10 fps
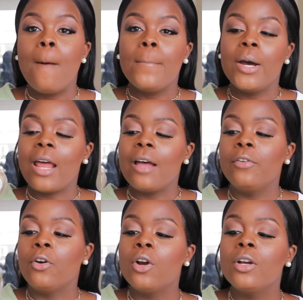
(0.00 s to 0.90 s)
but
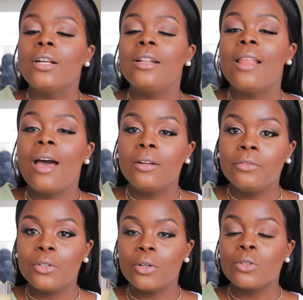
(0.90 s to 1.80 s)
I've heard a lot
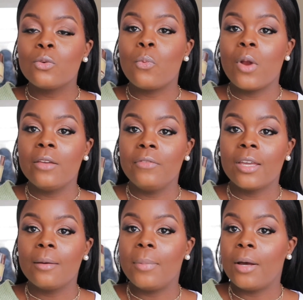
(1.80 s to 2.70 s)
of girls
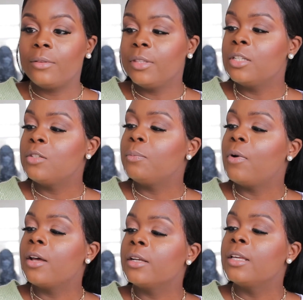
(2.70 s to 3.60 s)
raving about this
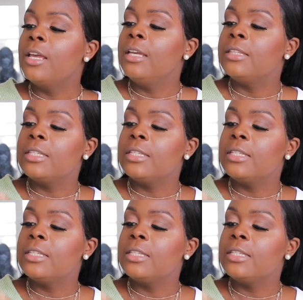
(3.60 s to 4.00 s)
product.